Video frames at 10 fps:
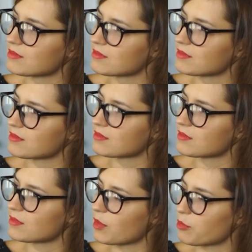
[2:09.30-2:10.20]
Now, a lot of
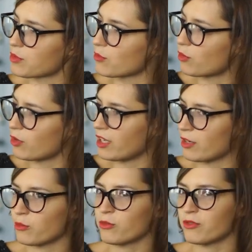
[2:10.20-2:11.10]
people look at the
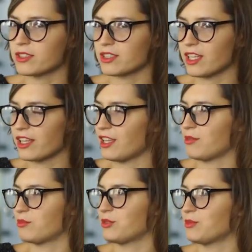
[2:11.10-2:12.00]
dollar index
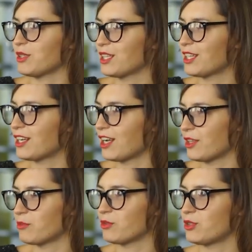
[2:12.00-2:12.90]
when it comes to
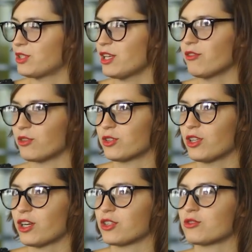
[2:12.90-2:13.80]
kind of analyzing
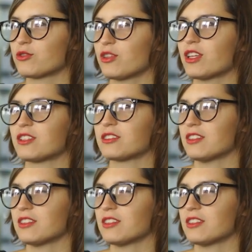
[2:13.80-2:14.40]
precious metals to see what the